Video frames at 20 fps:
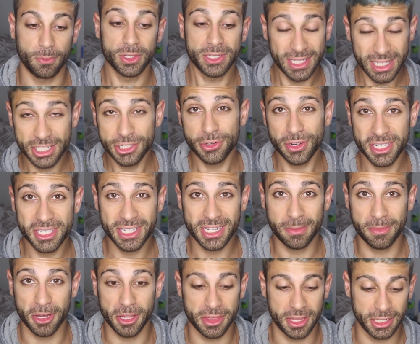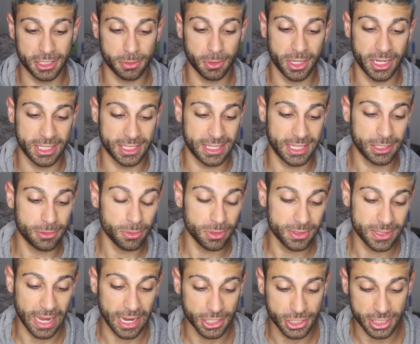What's interesting about this one is this one
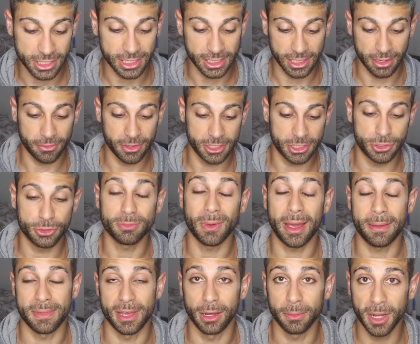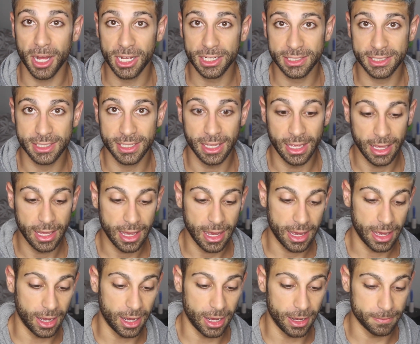was actually delivered to my mailbox.
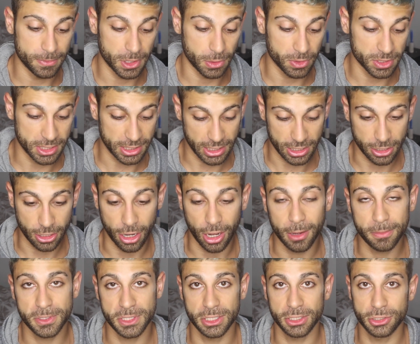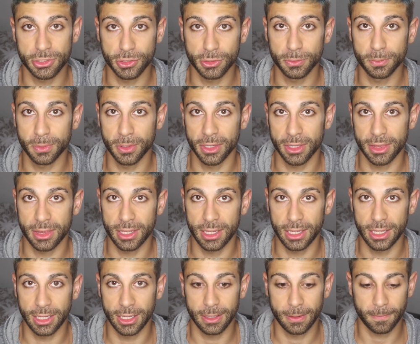Um, there wasn't an option to put
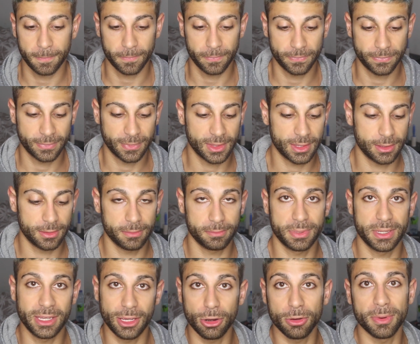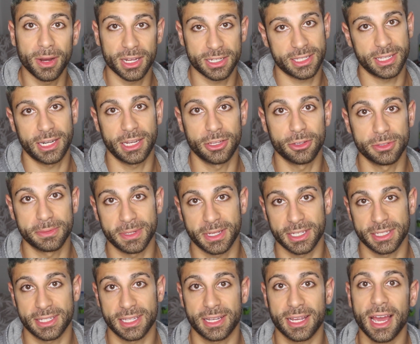the P O box that I used
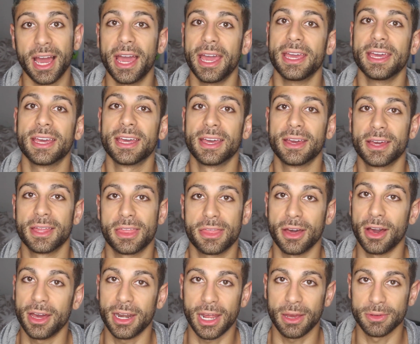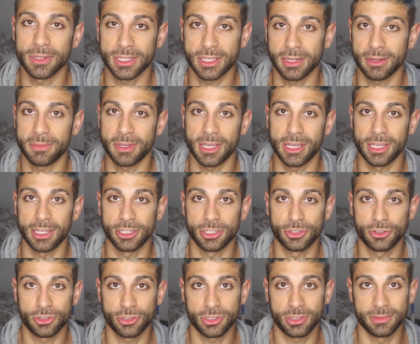because the guy thought I was going to
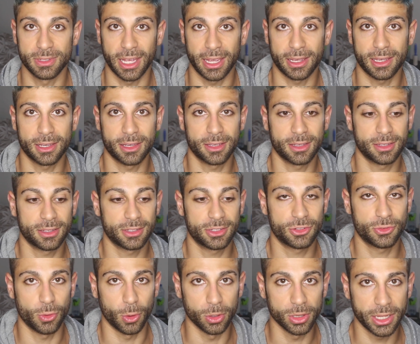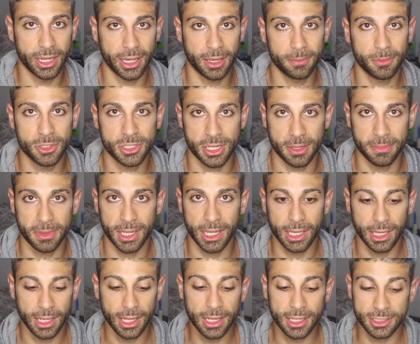be like trolling him or
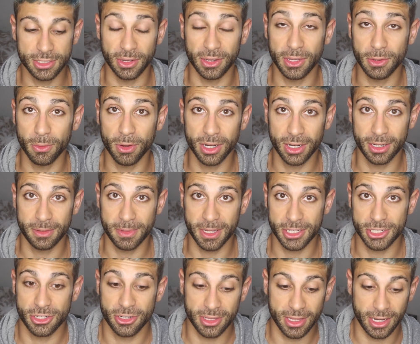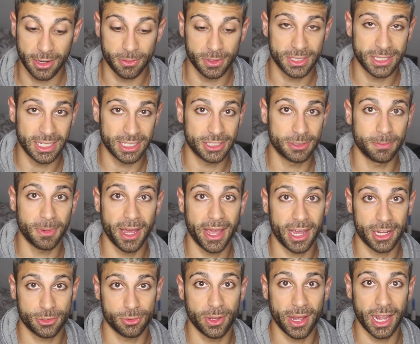something. So he wanted to make sure that it was sent to my
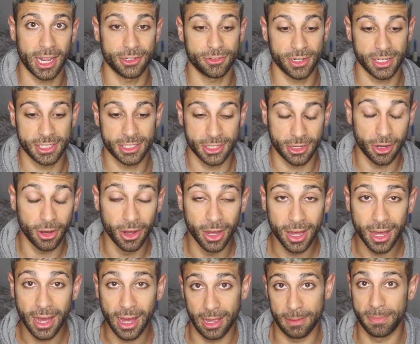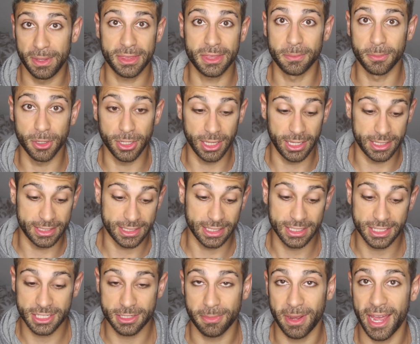actual address. So I bit the bullet,
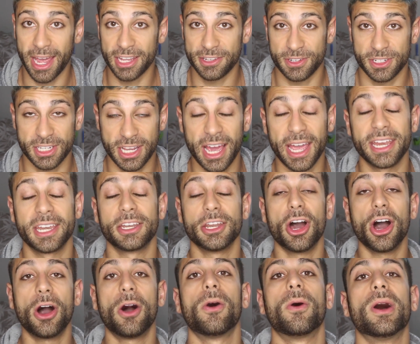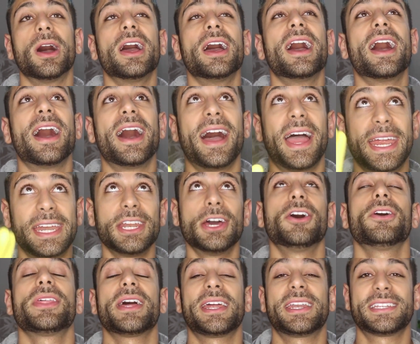sent it to my address. I know. I
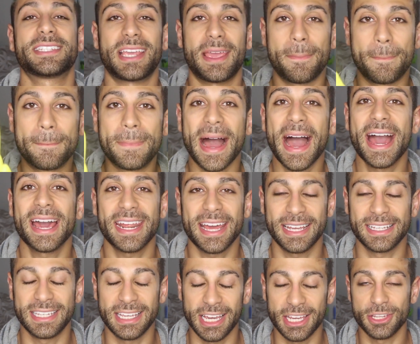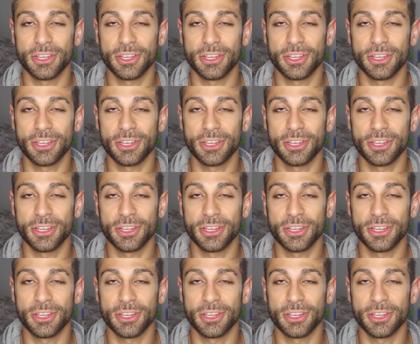know that is a bad idea.